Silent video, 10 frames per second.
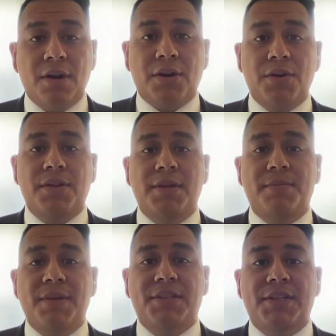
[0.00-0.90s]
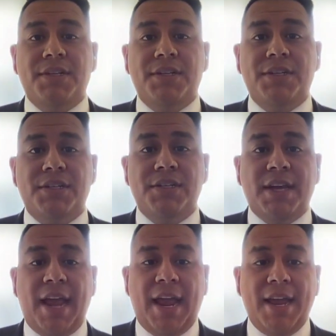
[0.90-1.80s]
are currently businesses
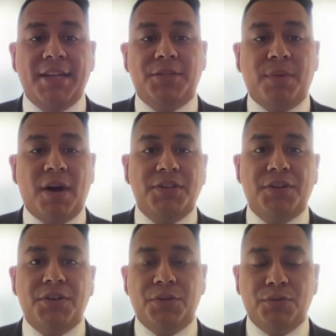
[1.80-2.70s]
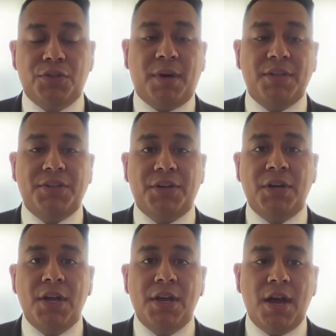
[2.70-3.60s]
and sponsors who sponsor
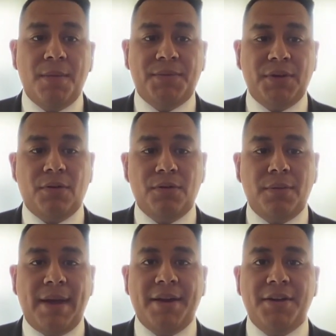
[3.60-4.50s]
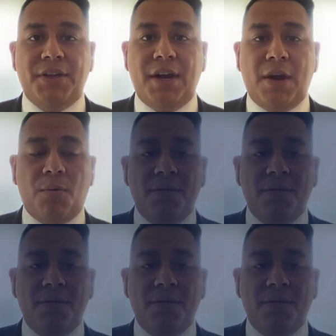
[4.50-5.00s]
to hold the banners there at